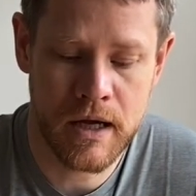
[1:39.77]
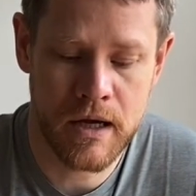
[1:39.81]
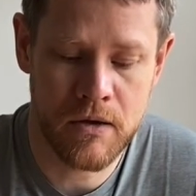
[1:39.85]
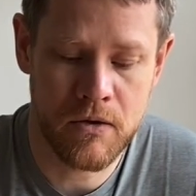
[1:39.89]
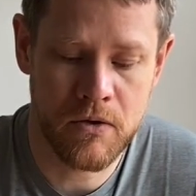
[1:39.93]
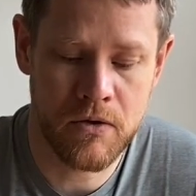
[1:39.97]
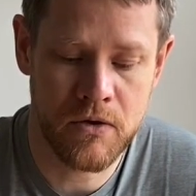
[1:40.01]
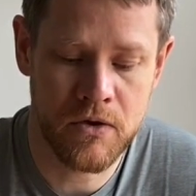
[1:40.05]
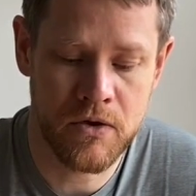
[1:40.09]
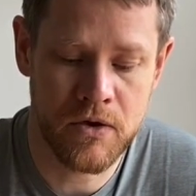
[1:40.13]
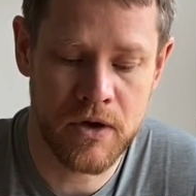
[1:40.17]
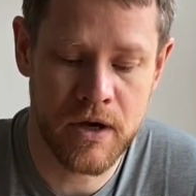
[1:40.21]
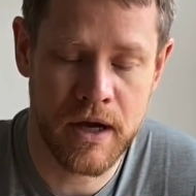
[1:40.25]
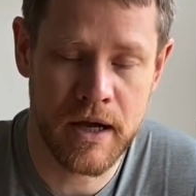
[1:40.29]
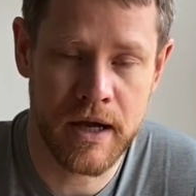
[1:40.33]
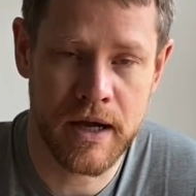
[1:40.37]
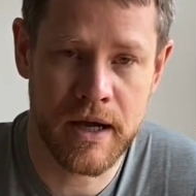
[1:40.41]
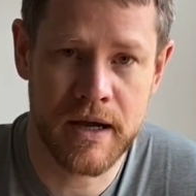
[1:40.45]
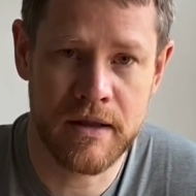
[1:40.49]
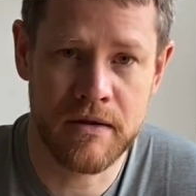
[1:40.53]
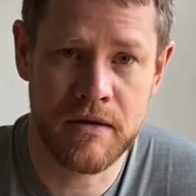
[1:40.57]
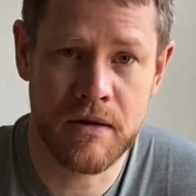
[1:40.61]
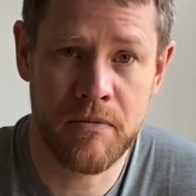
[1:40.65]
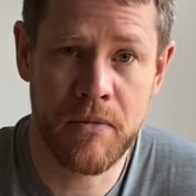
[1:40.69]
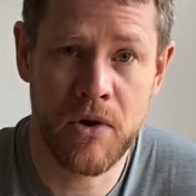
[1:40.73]
or you can
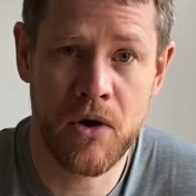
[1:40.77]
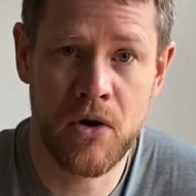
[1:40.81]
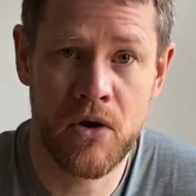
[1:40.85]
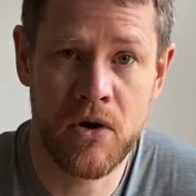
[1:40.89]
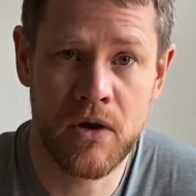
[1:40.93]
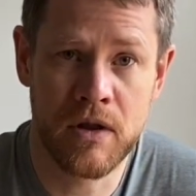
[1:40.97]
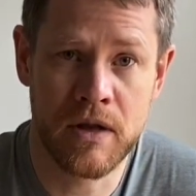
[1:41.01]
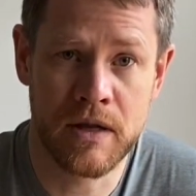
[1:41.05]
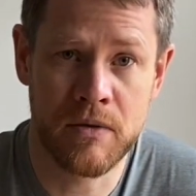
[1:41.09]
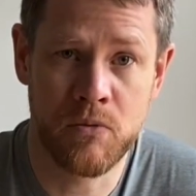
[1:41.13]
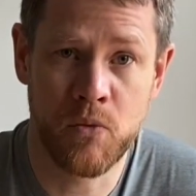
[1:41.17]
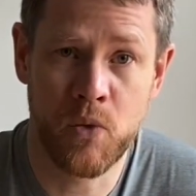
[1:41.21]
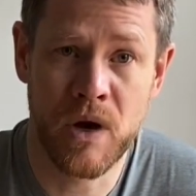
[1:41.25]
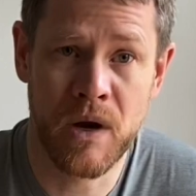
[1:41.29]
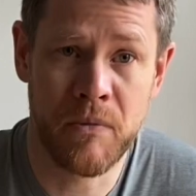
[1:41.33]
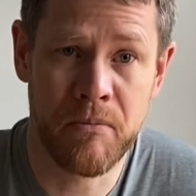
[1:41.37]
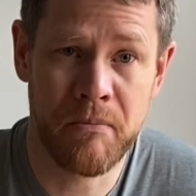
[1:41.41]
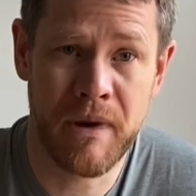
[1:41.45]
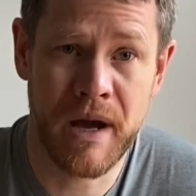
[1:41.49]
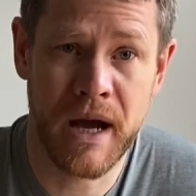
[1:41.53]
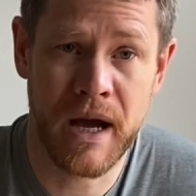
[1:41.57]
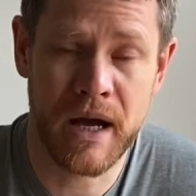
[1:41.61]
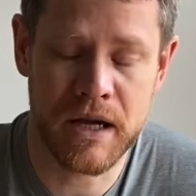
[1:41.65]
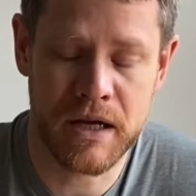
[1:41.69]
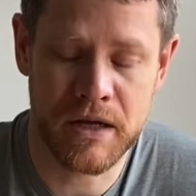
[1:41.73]
get them all in one
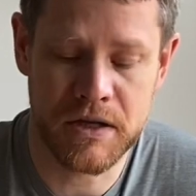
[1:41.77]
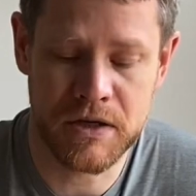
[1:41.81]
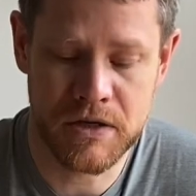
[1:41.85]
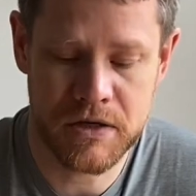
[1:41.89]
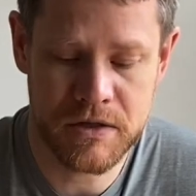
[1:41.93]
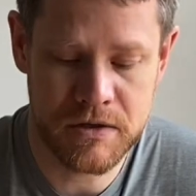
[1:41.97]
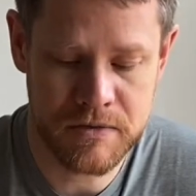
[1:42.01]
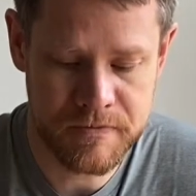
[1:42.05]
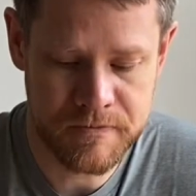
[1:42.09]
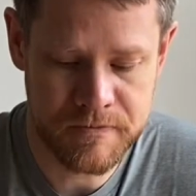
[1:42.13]
package.